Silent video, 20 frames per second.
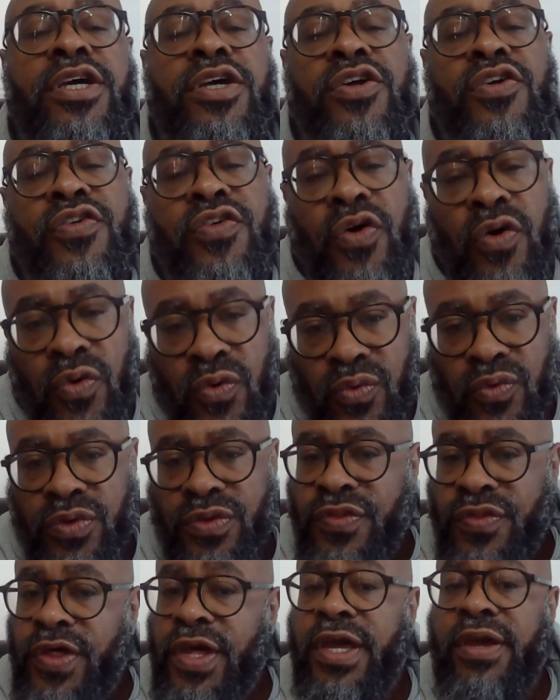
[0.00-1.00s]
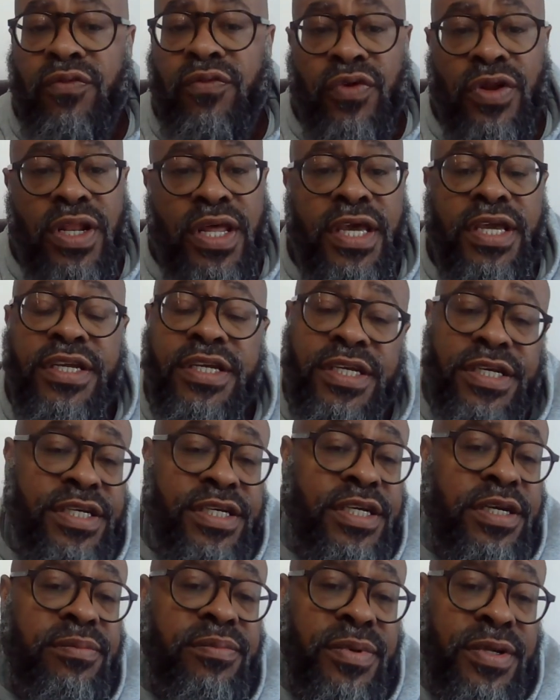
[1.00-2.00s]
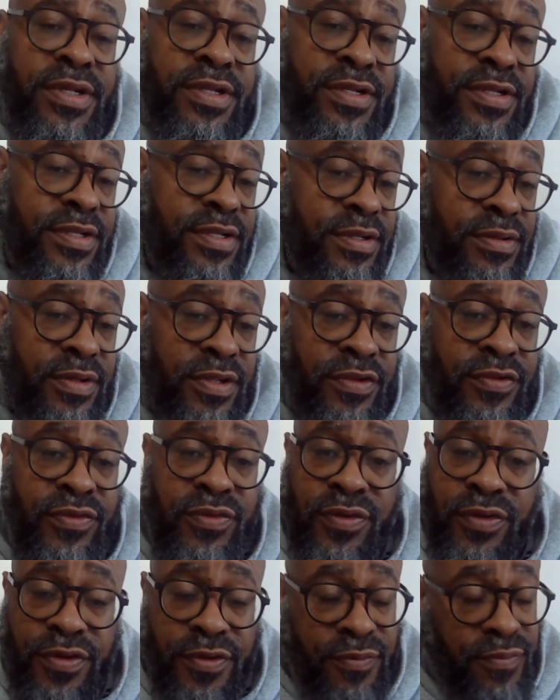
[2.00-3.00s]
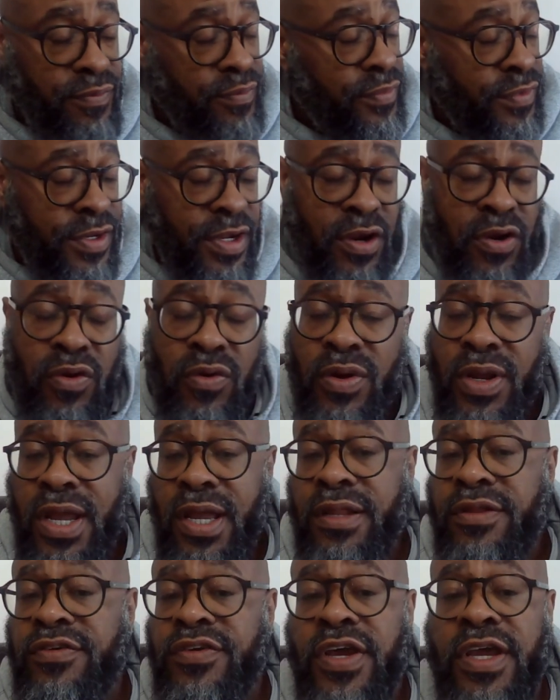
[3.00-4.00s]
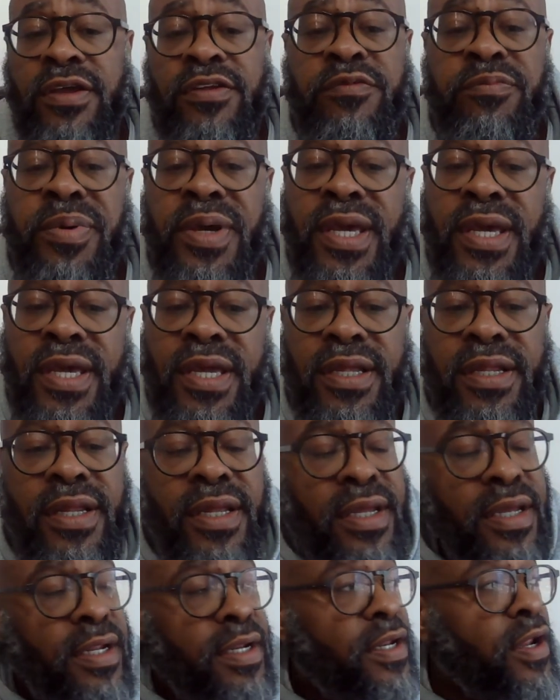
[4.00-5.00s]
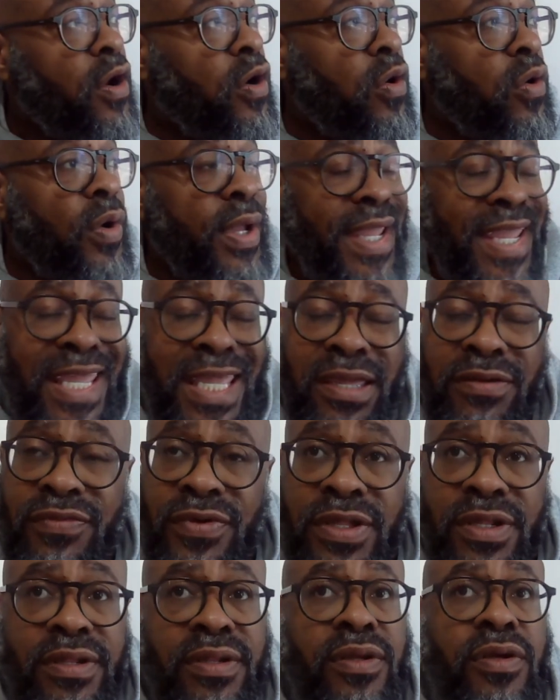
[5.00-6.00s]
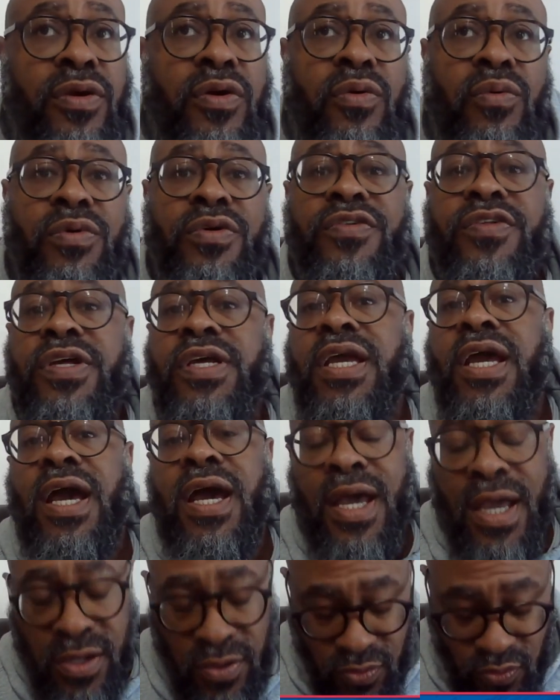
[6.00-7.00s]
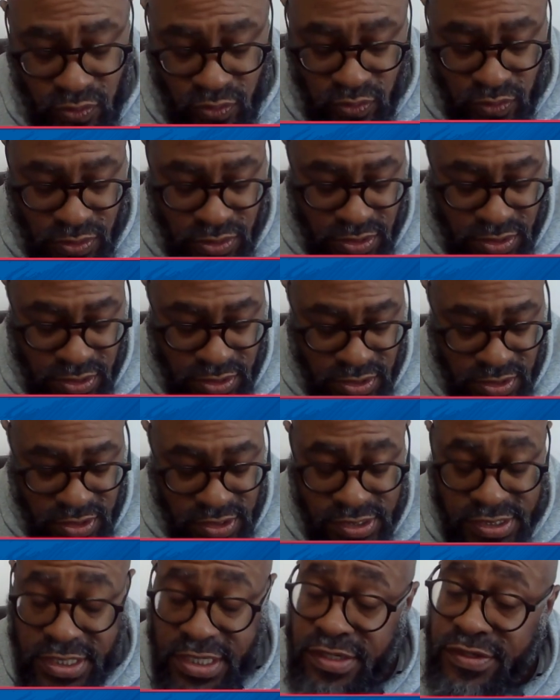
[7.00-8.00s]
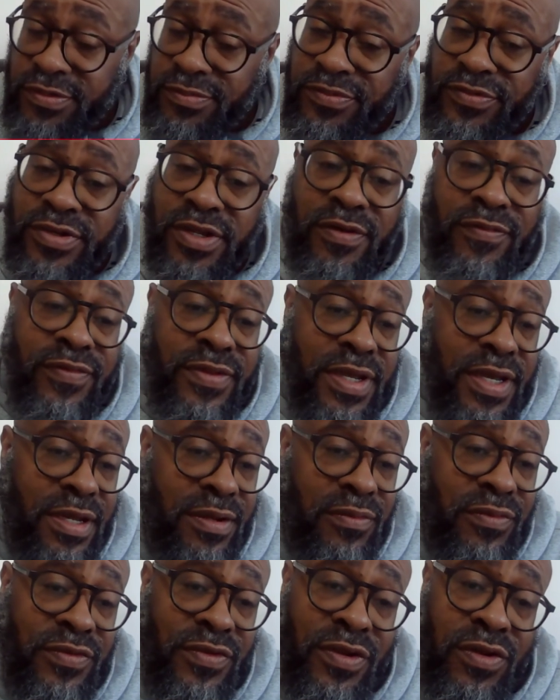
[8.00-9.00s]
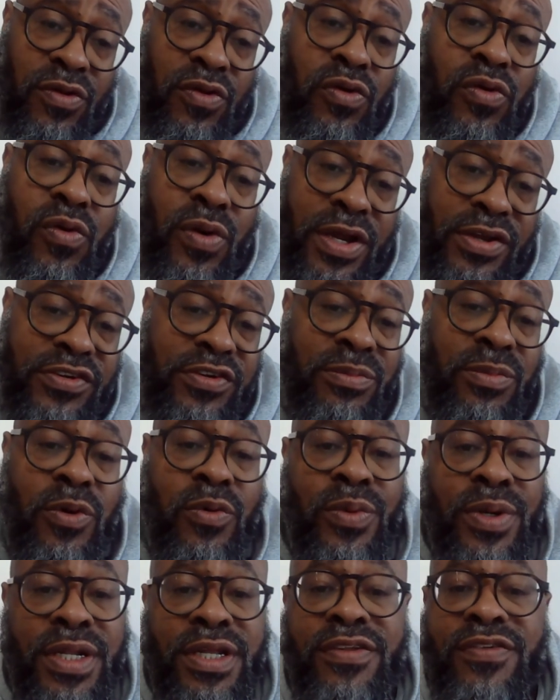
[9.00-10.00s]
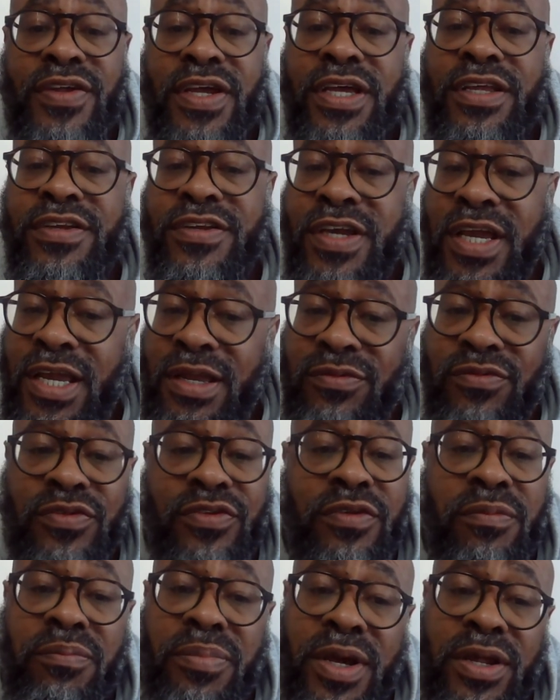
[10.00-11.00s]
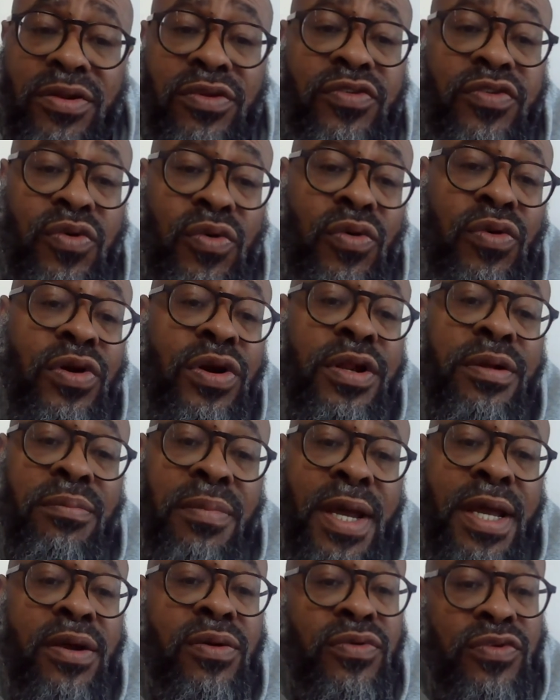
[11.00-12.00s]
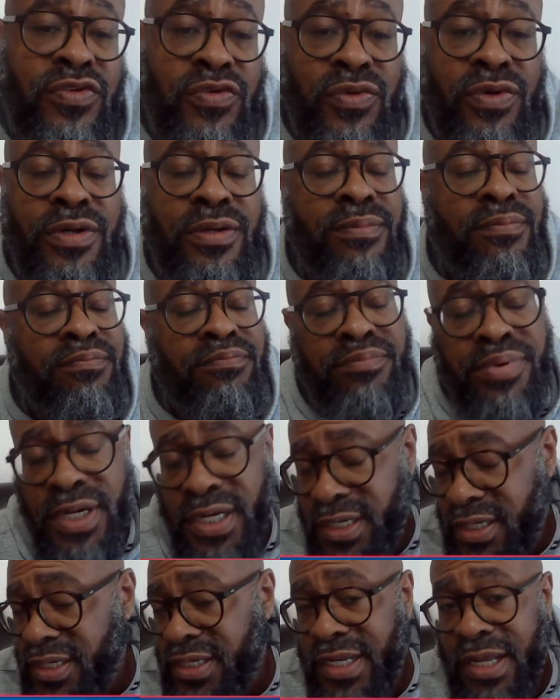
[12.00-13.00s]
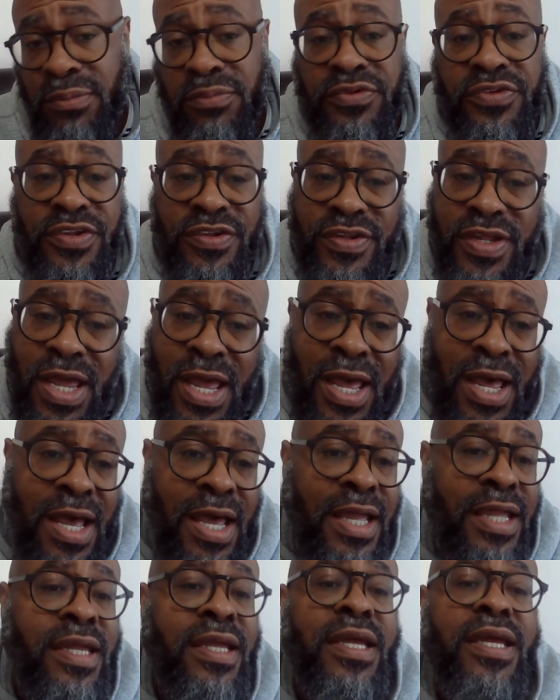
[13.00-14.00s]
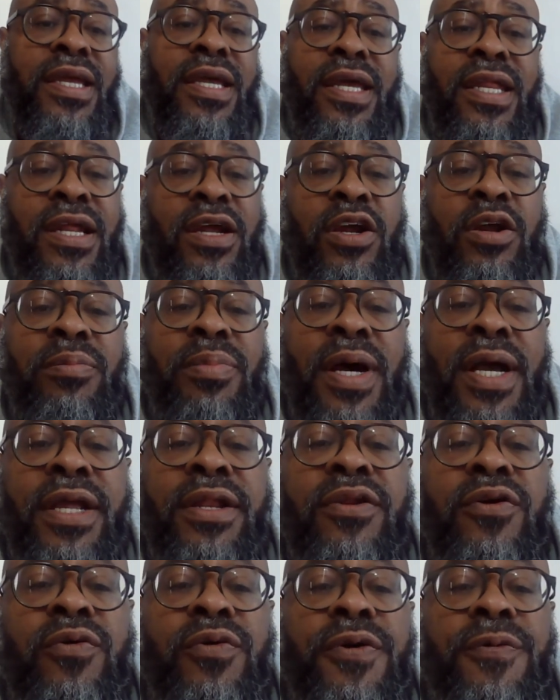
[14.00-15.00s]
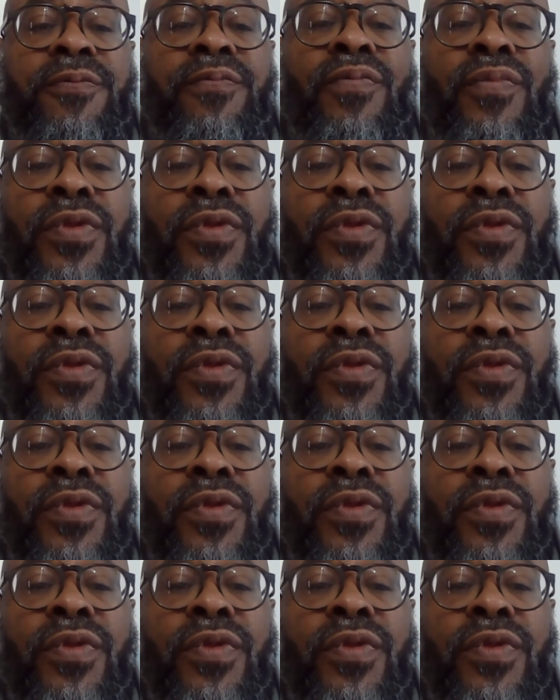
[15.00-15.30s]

So they relationship is is good. Daryl got James paid. Daryl even was the guy who said some stuff that was a little questionable when he said James was a better scorer than Michael Jordan. But that was his guy, and everybody knew it.